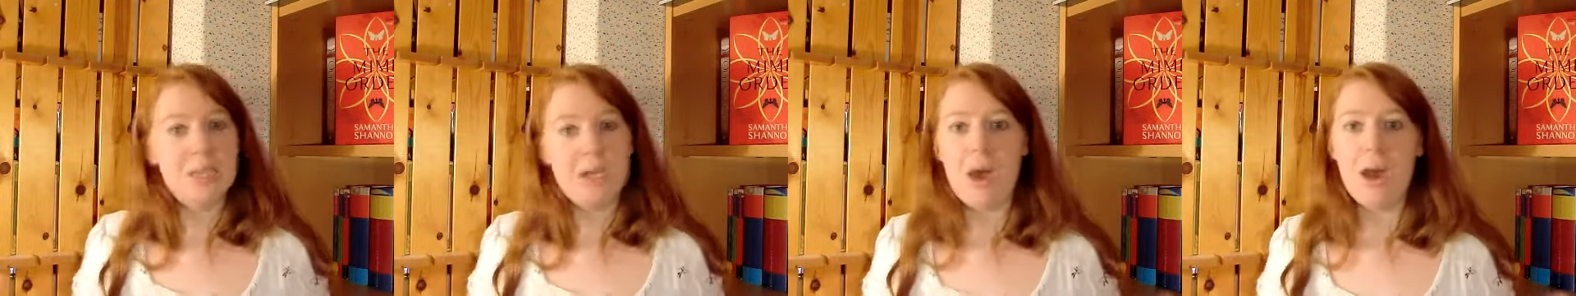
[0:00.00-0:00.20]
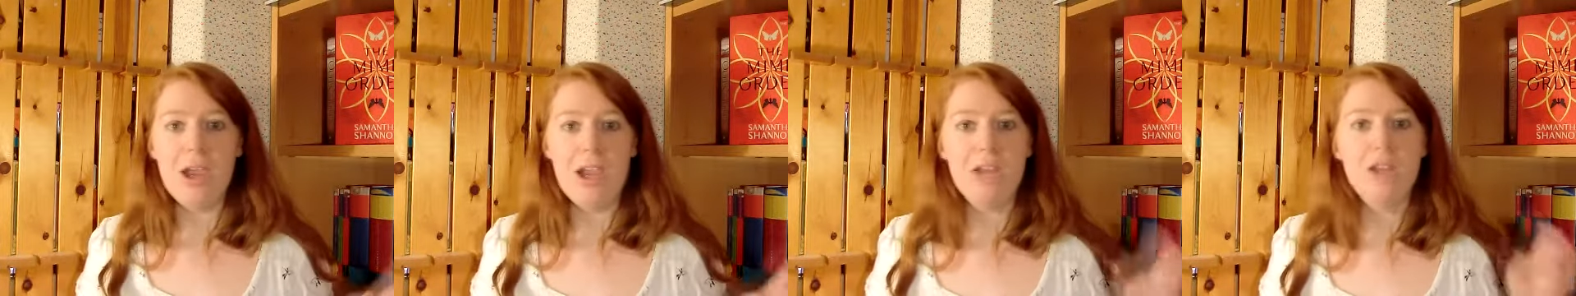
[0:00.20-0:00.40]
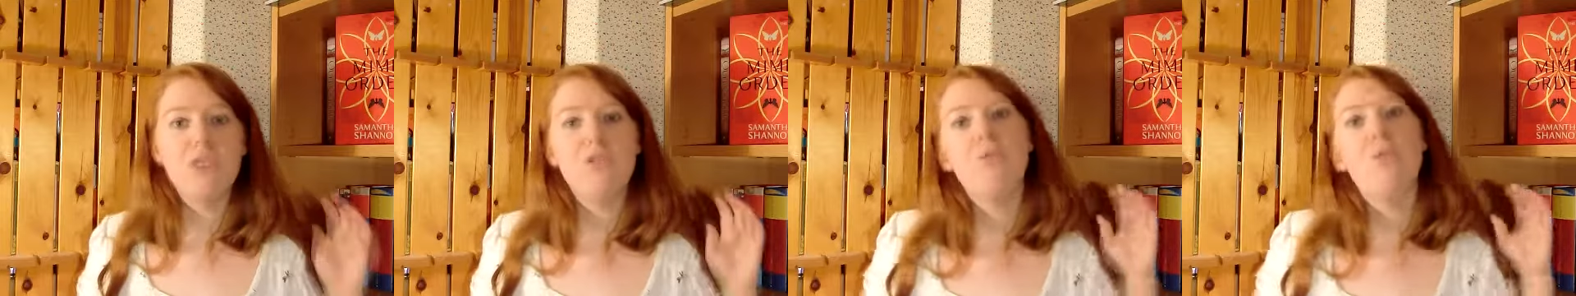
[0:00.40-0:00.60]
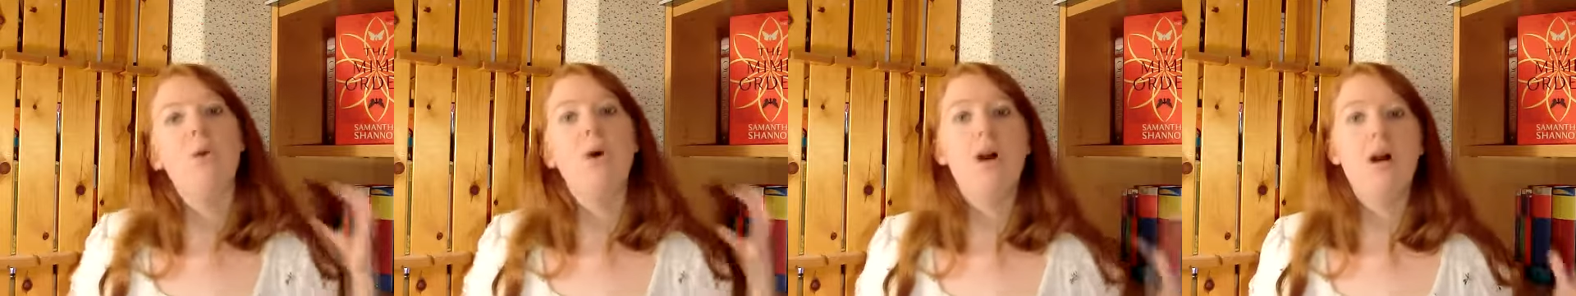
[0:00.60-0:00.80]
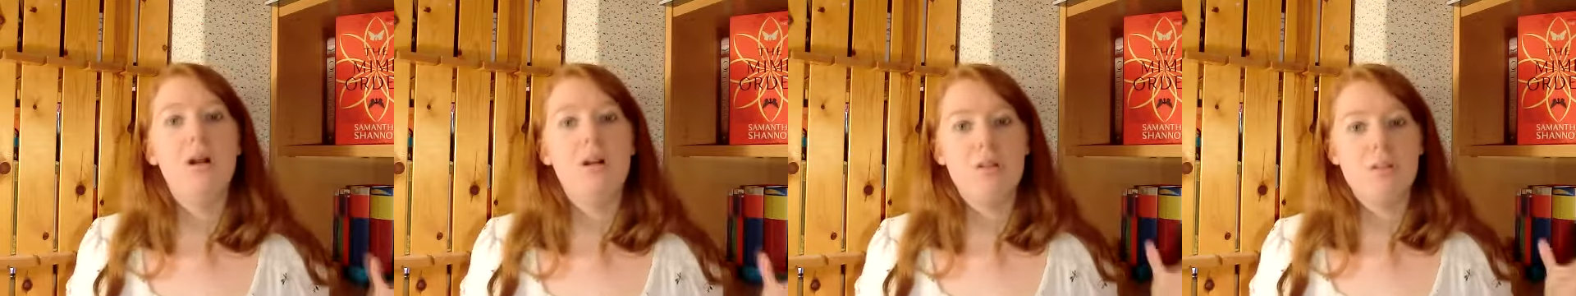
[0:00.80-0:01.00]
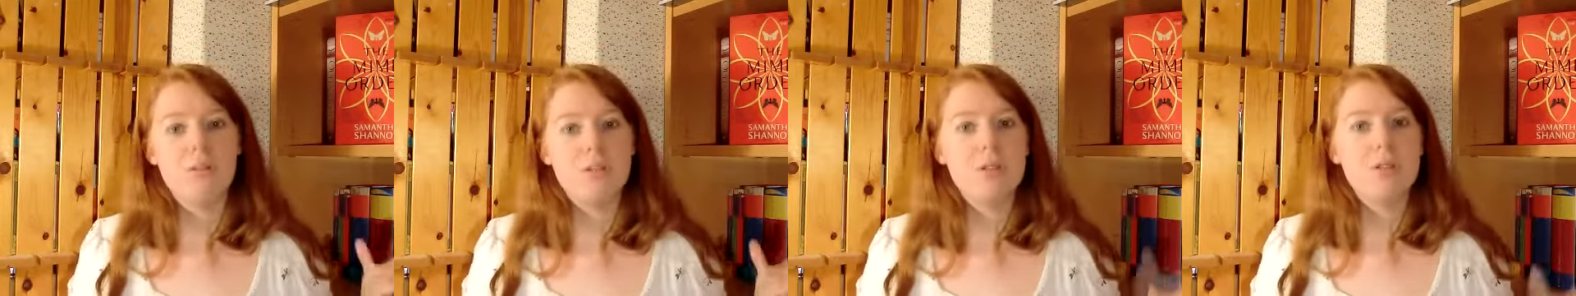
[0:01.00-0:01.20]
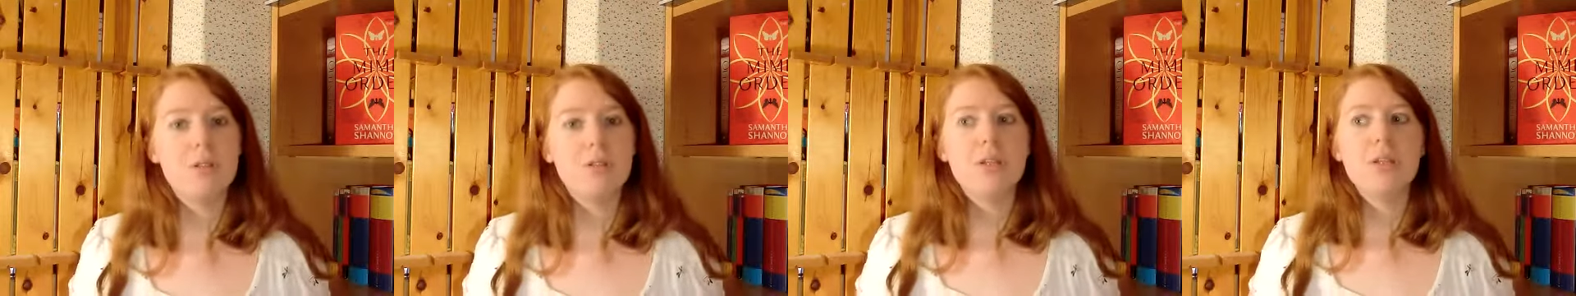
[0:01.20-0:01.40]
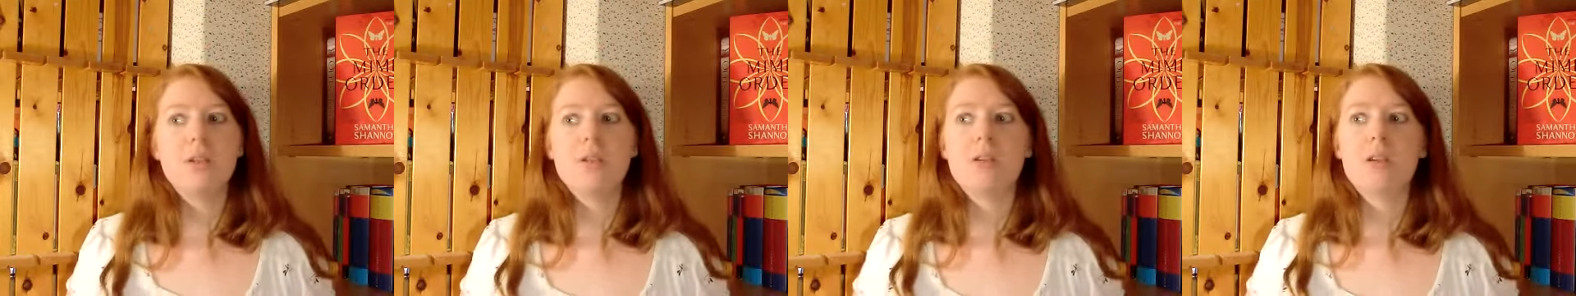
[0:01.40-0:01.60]
kind of world
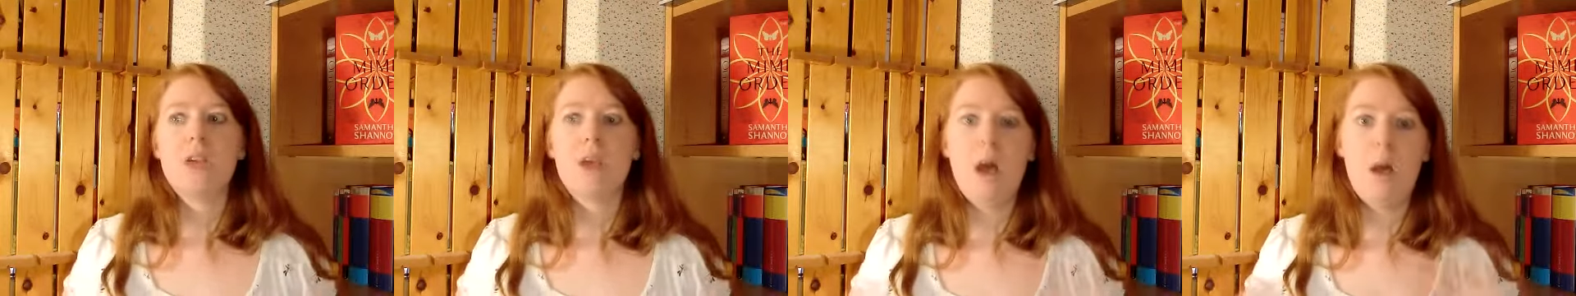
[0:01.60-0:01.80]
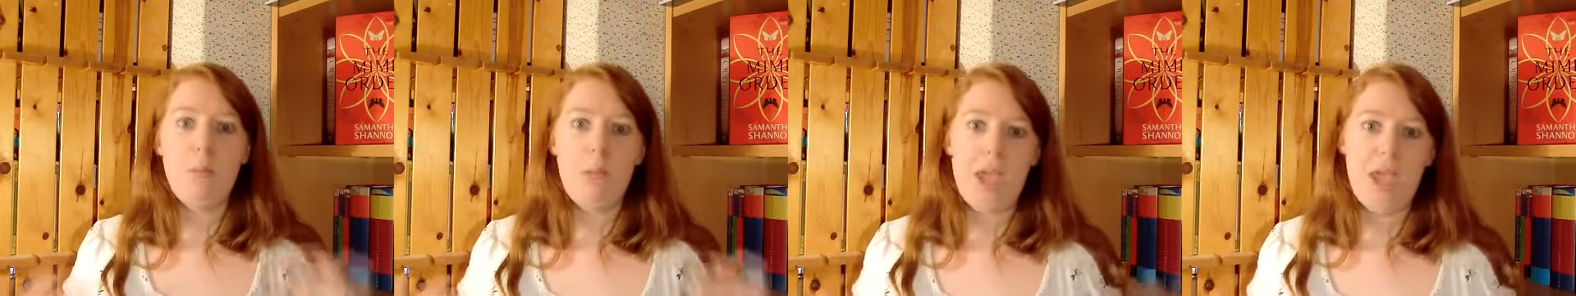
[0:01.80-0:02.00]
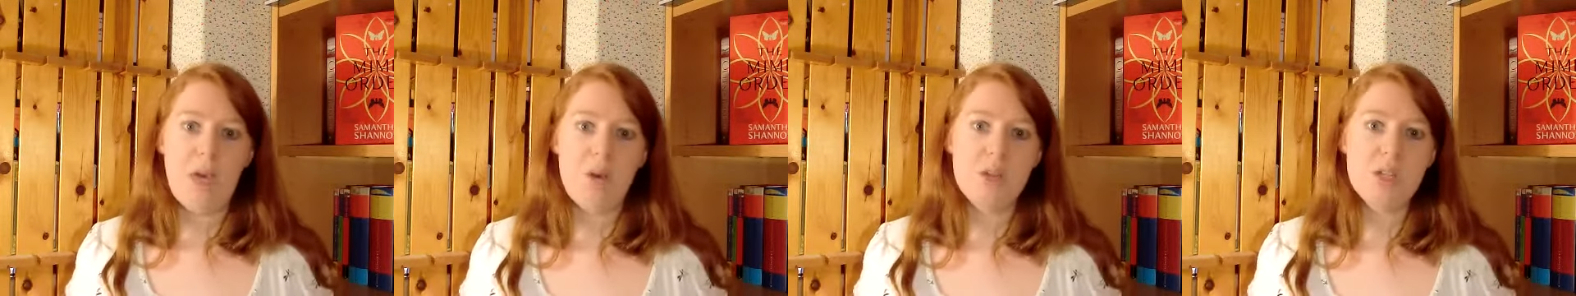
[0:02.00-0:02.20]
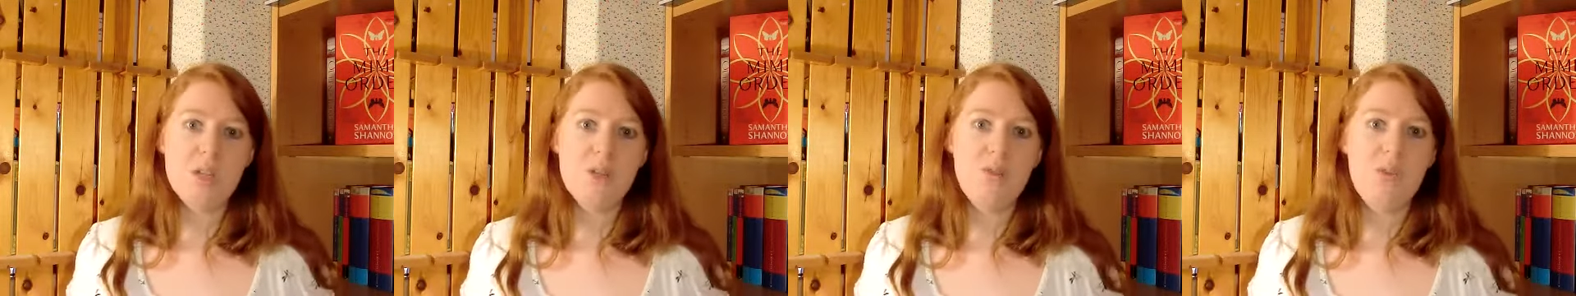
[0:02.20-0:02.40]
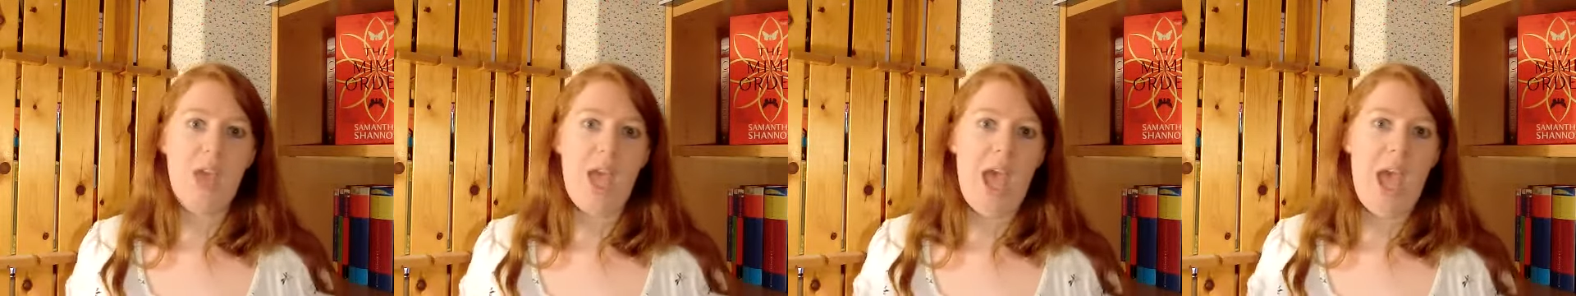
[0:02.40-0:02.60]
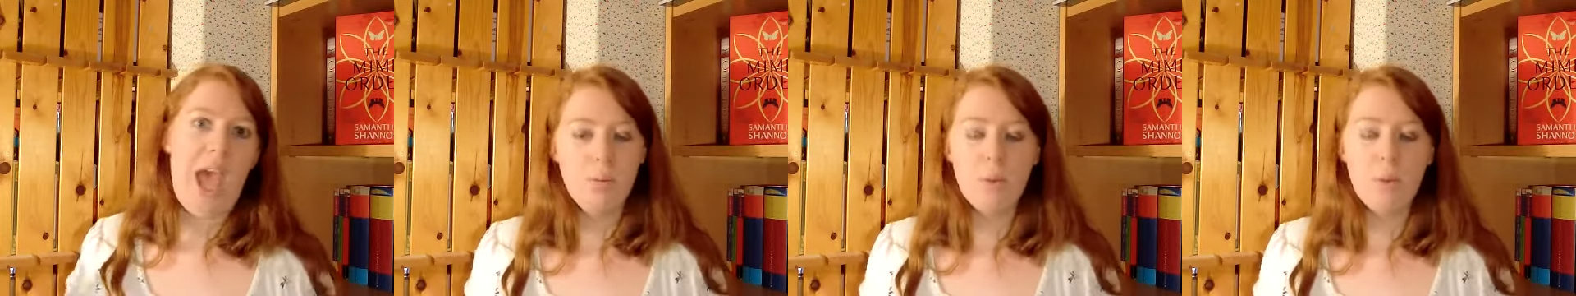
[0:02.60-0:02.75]
coming out of it.